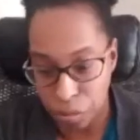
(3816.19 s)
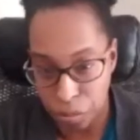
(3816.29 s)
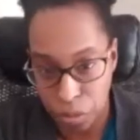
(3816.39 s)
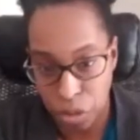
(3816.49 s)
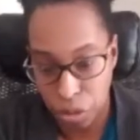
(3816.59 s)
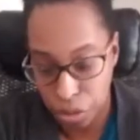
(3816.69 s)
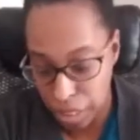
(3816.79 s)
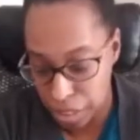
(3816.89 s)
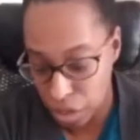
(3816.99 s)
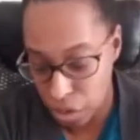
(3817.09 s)
Children
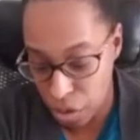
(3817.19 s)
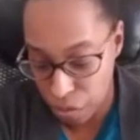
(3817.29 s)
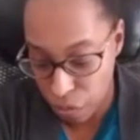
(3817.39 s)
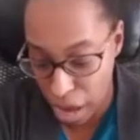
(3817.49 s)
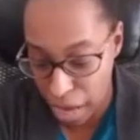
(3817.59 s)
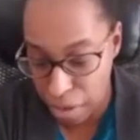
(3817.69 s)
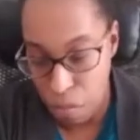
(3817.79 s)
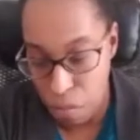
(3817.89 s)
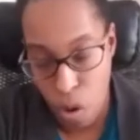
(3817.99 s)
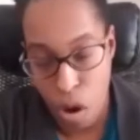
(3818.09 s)
need to learn to write
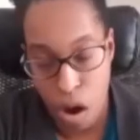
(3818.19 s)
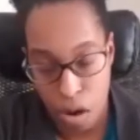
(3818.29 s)
more.